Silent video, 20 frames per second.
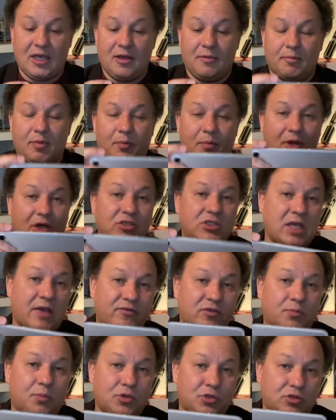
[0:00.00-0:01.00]
But because you have
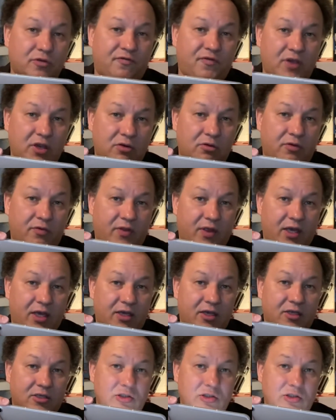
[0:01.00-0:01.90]
to put your finger on there